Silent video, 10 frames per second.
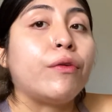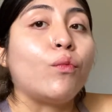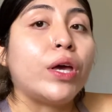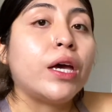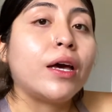
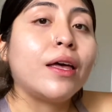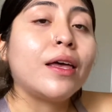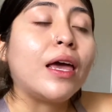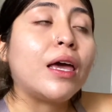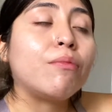weak
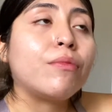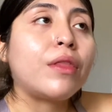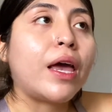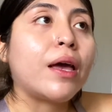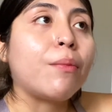in
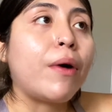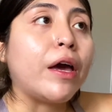like my